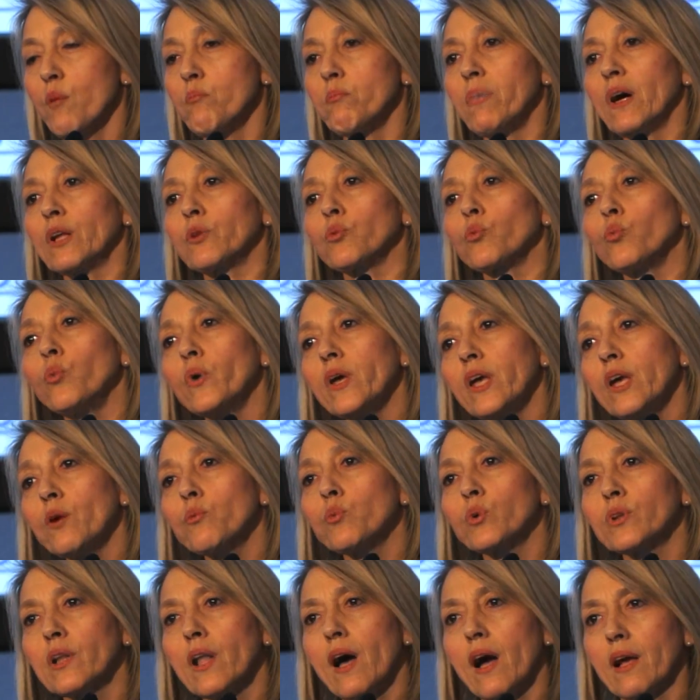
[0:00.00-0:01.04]
But we
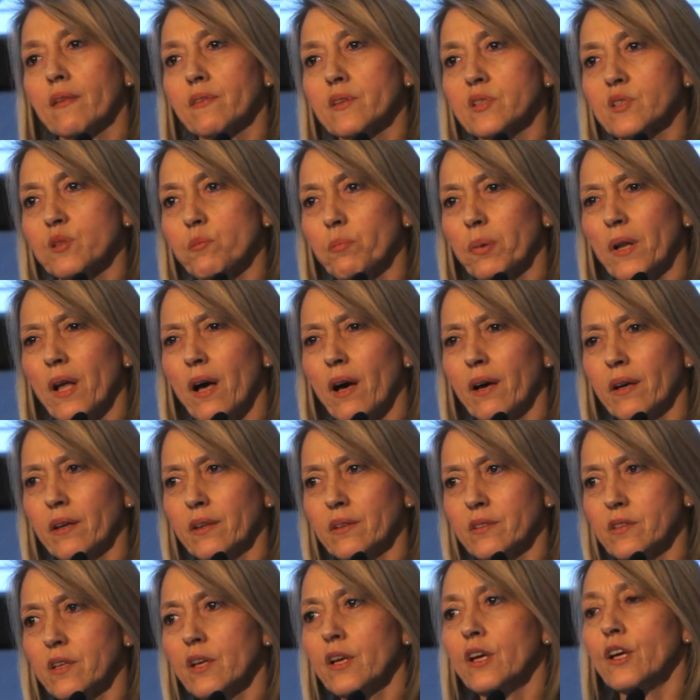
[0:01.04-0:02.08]
would like the
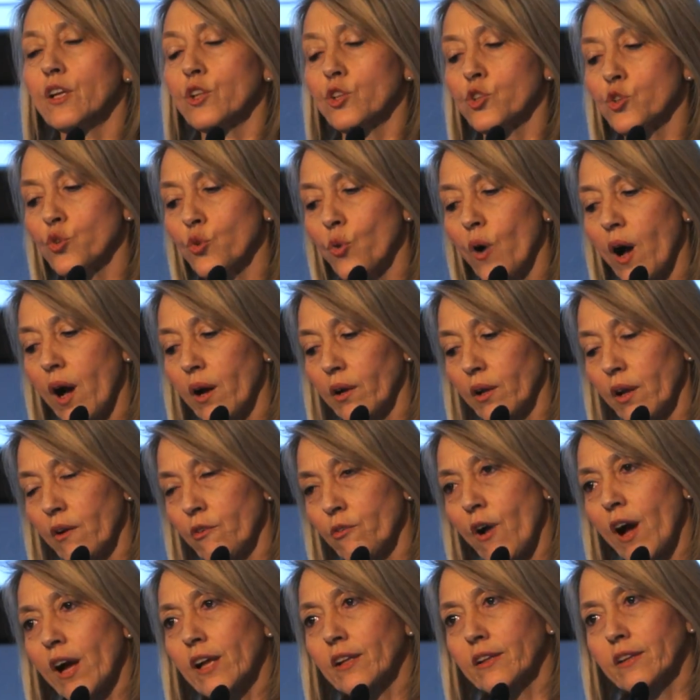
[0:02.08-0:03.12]
suppliers to
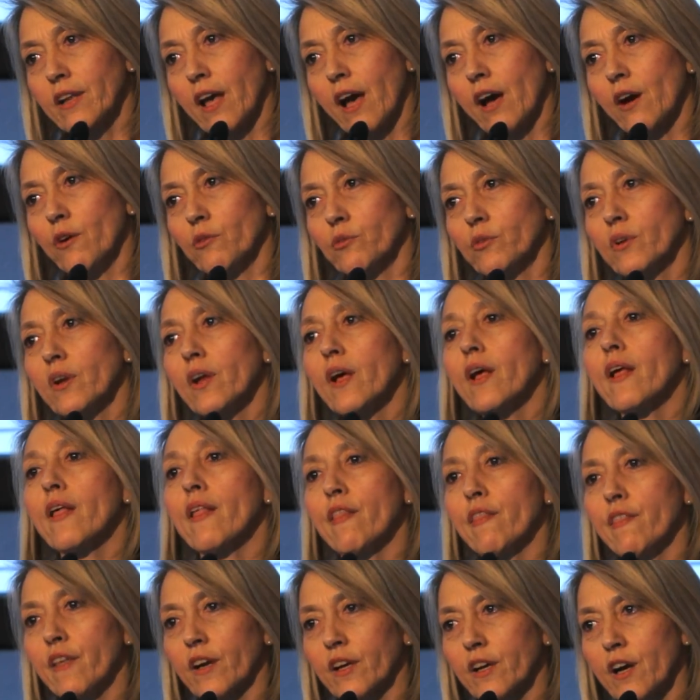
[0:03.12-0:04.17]
write down
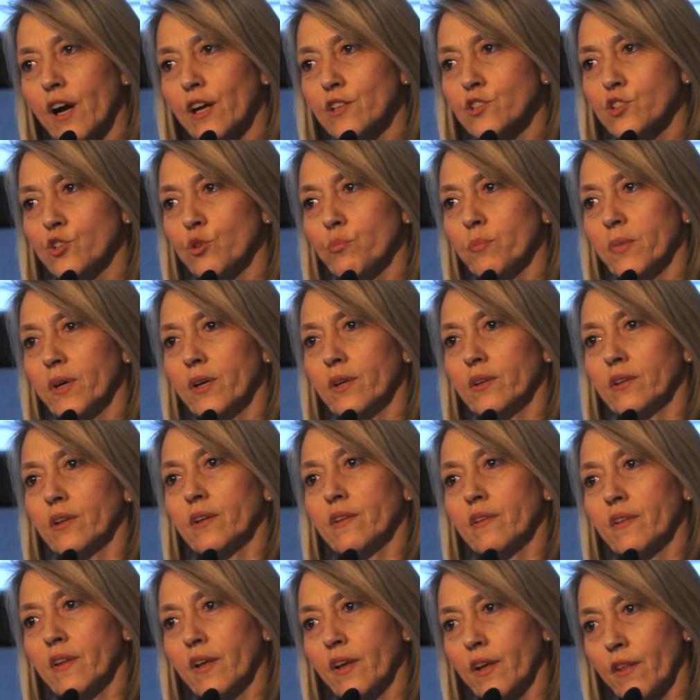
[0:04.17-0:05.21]
the customer,
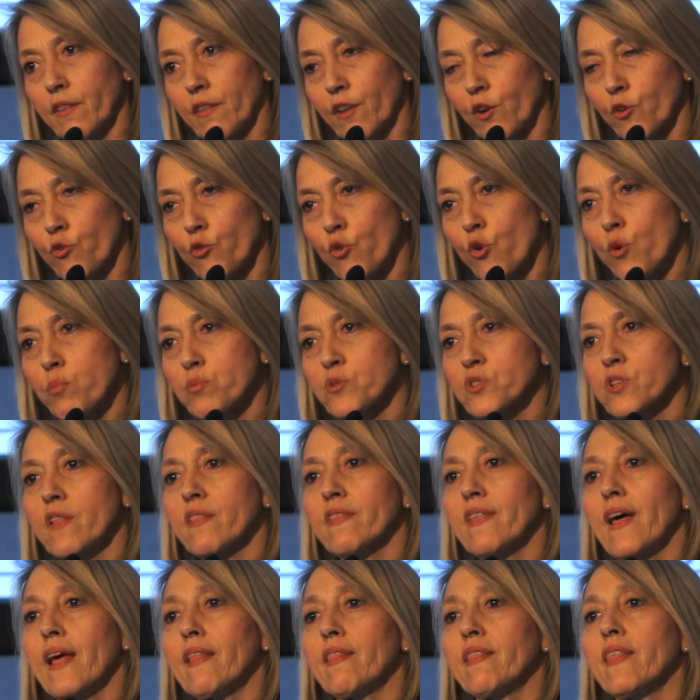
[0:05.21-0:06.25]
the groups
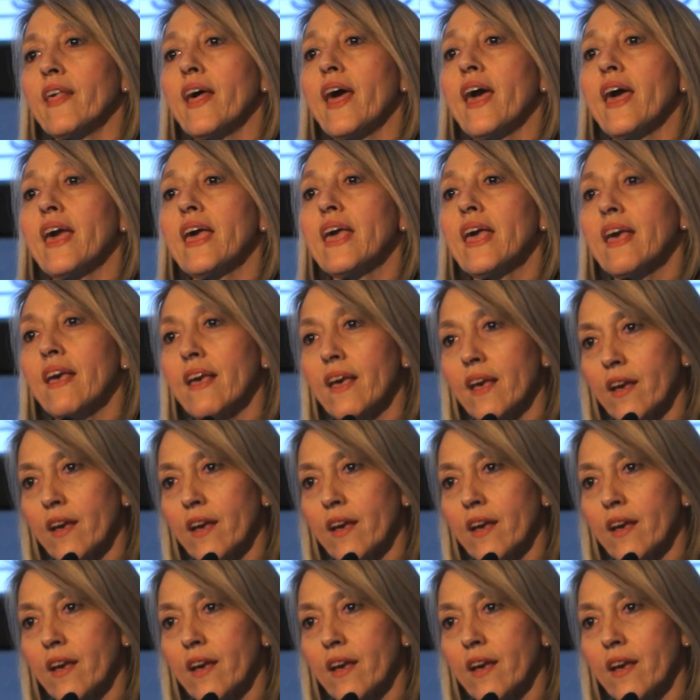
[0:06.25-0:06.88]
that they